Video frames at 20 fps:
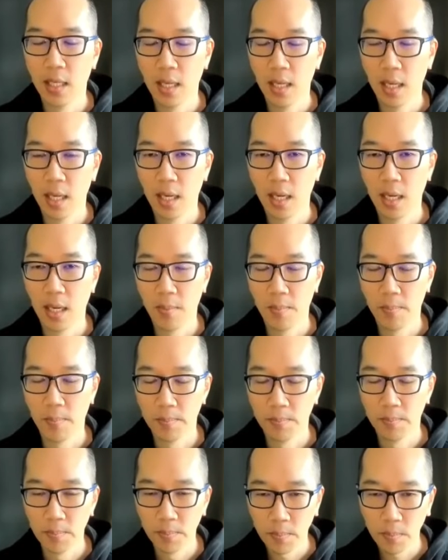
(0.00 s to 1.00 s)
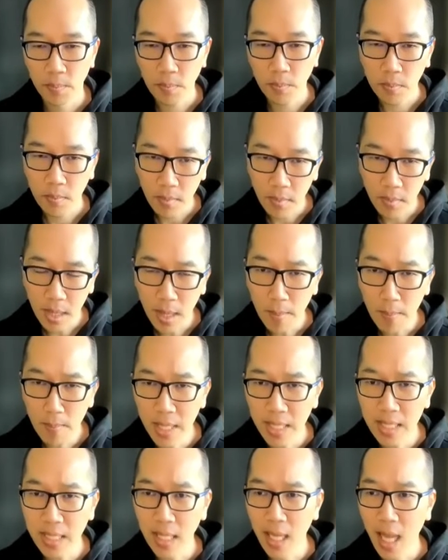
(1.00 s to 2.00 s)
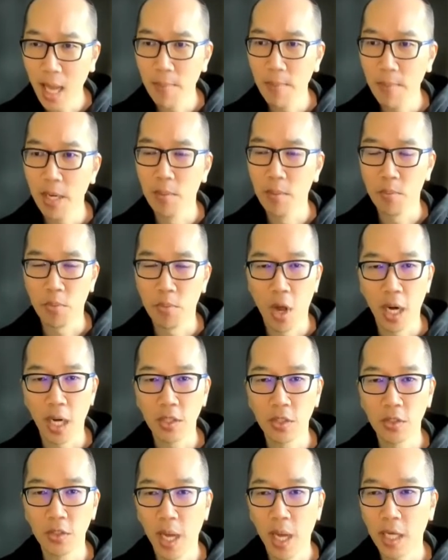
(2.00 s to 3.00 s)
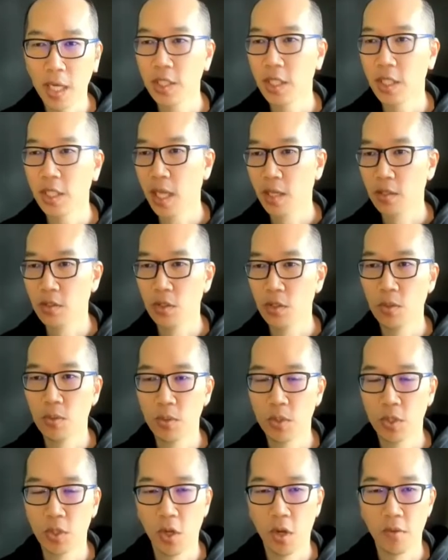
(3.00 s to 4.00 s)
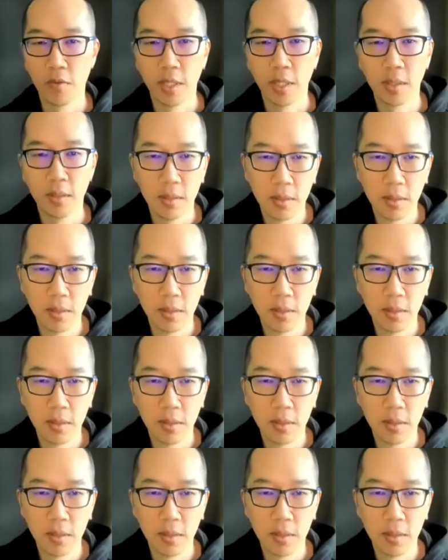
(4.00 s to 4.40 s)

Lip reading: misalignment in product strategy and allows you to resolve it.